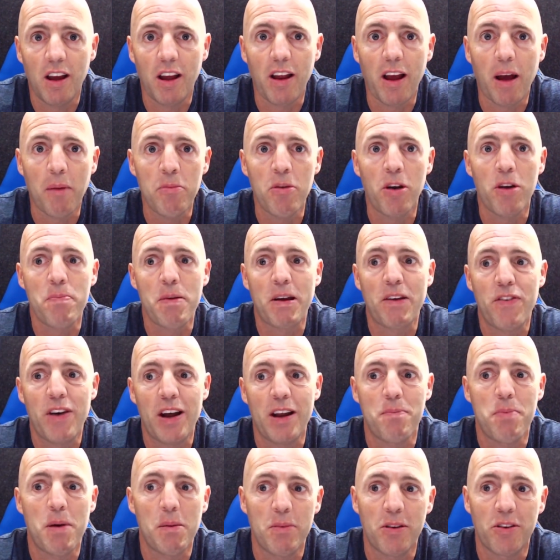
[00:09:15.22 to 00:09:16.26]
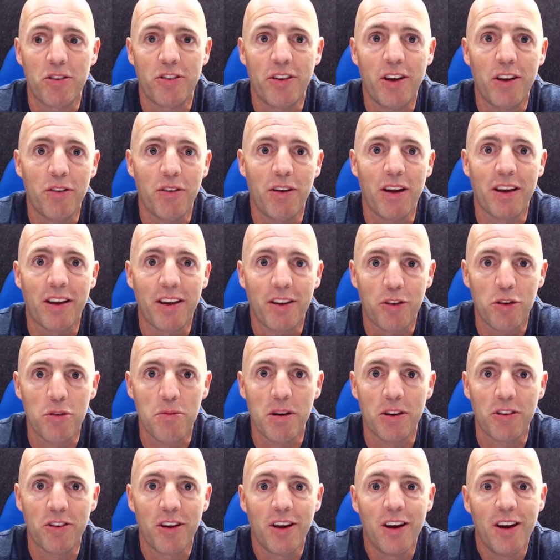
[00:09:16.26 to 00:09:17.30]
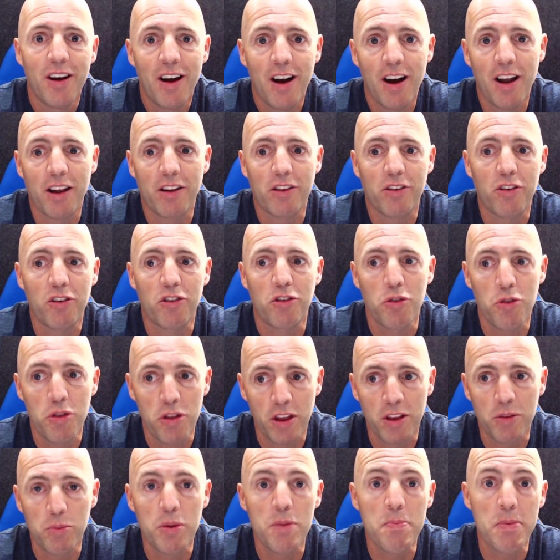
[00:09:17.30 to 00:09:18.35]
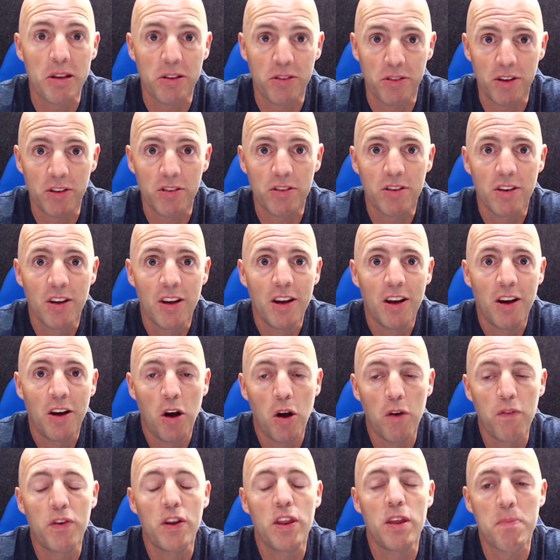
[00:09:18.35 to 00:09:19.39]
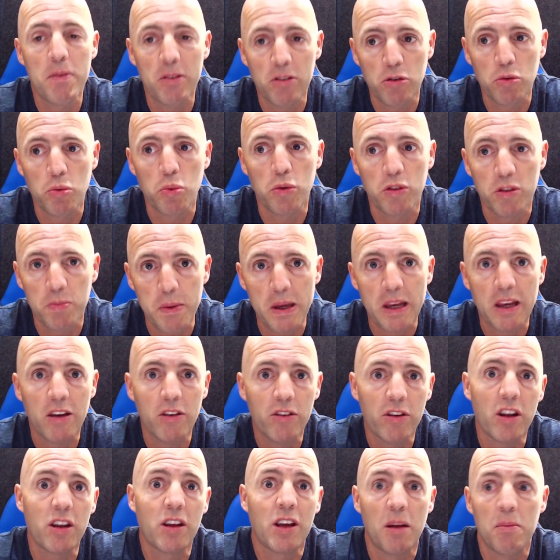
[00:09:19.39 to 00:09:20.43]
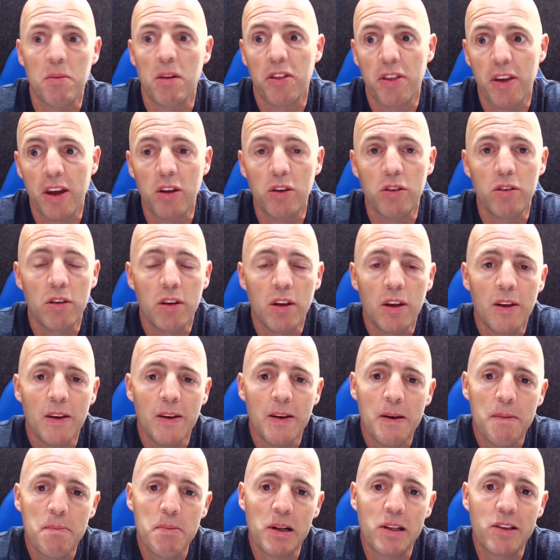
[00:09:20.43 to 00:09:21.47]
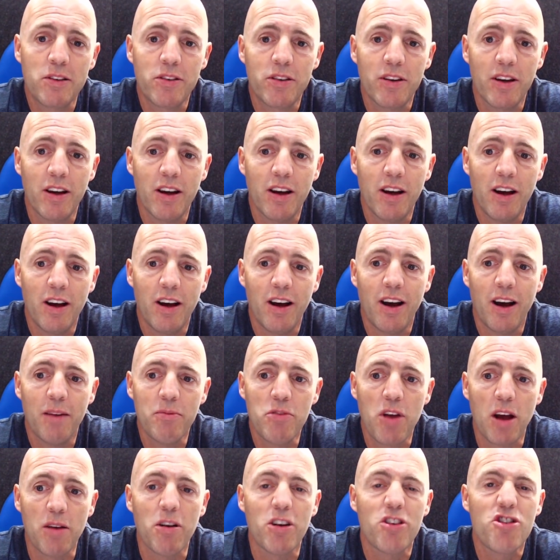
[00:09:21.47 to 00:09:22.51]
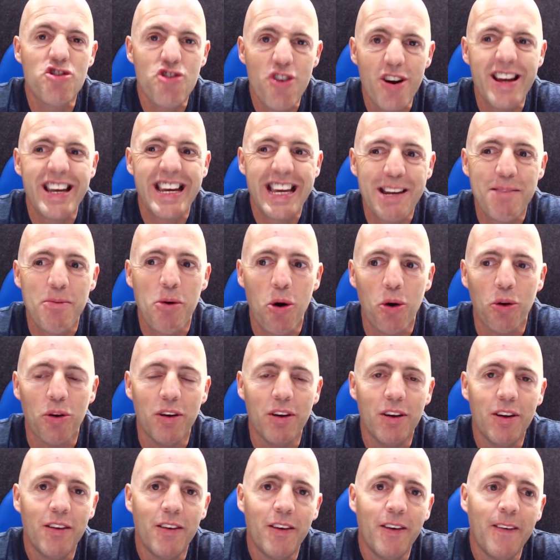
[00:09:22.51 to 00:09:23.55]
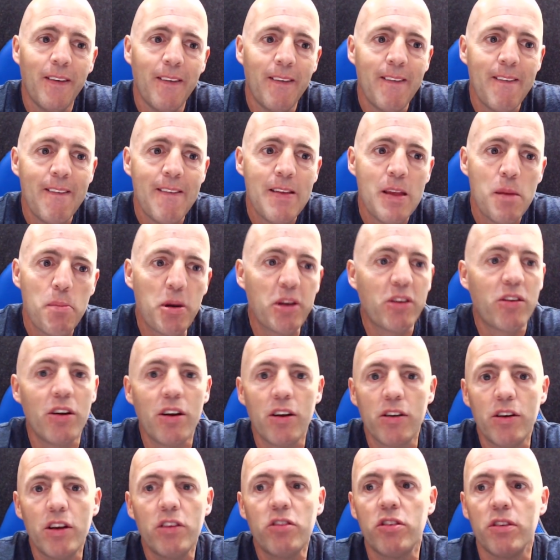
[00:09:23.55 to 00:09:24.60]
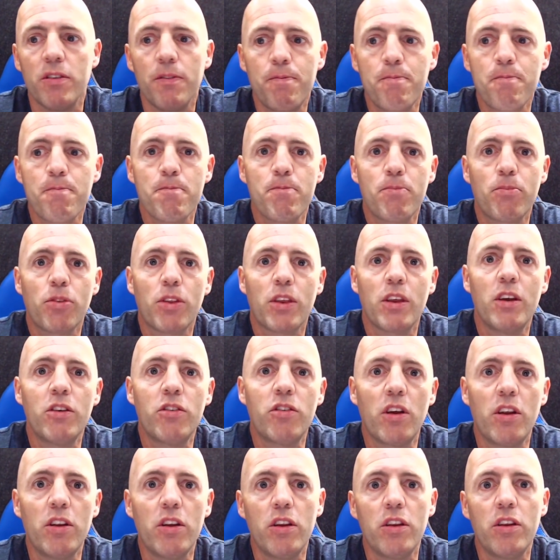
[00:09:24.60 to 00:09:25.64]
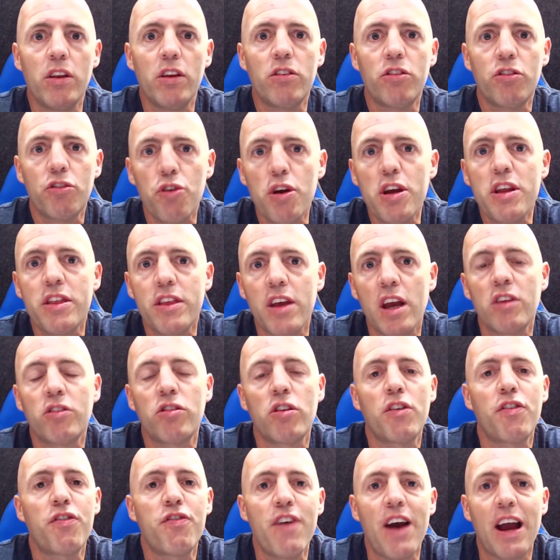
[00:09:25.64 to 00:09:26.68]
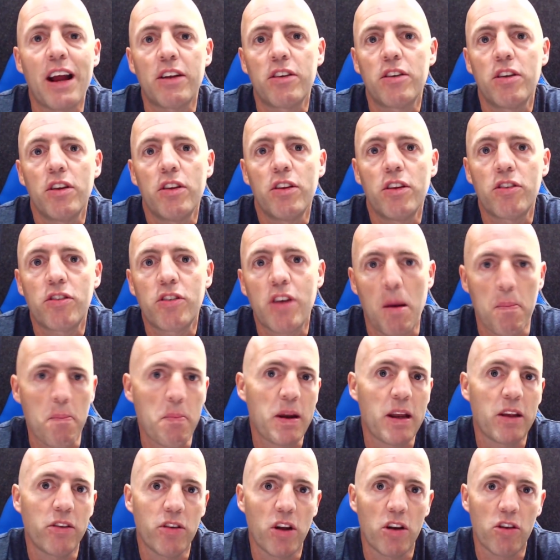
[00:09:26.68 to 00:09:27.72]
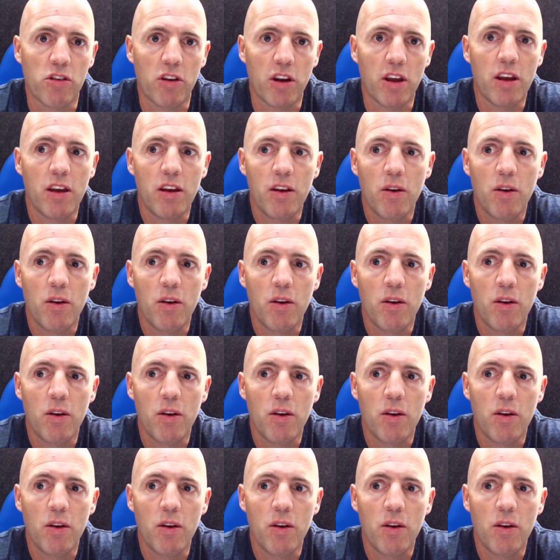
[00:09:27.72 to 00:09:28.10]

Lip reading: not a big fan of publicity. I don't like it too much. I like to just do the thing with the business. Hopefully the business will speak. He's done a couple of things, but I'm trying to get him on. But he said, listen, there's 3 things that affect this company, essentially.